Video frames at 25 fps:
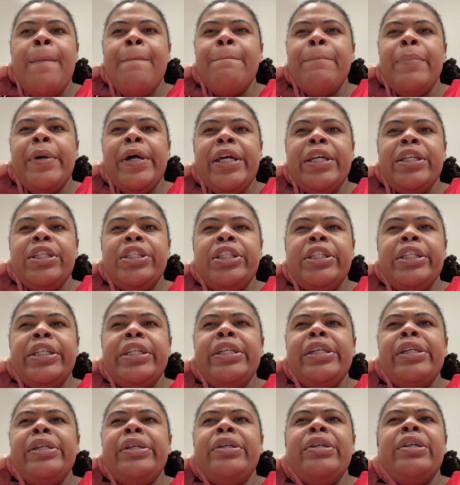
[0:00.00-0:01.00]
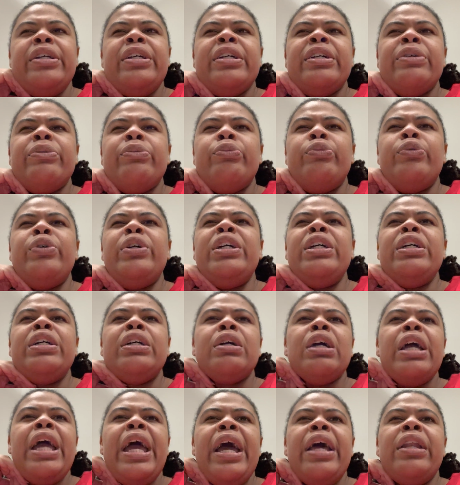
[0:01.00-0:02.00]
But she
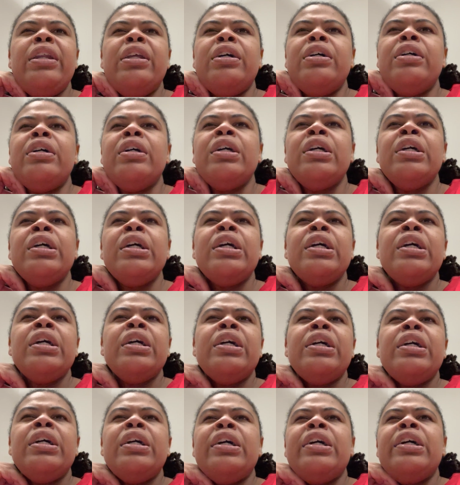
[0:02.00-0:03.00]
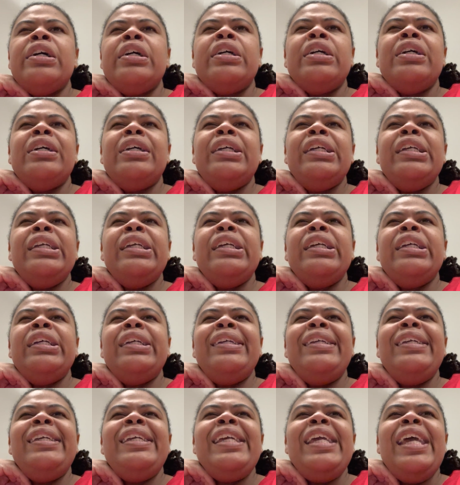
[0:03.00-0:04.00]
would kind of,
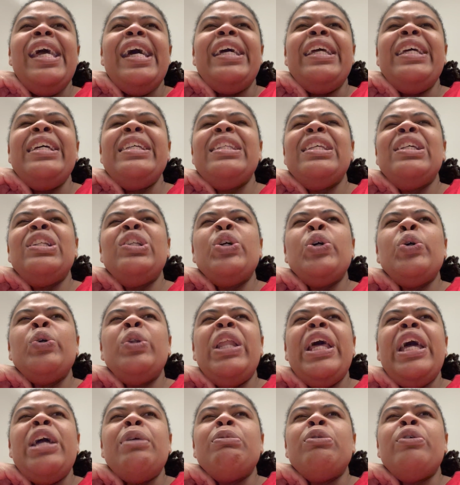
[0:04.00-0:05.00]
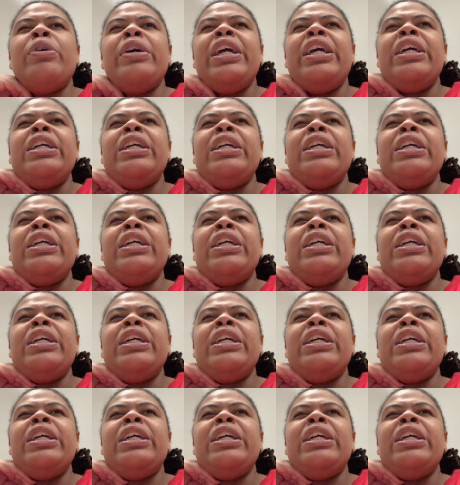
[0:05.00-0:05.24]
it's a no label,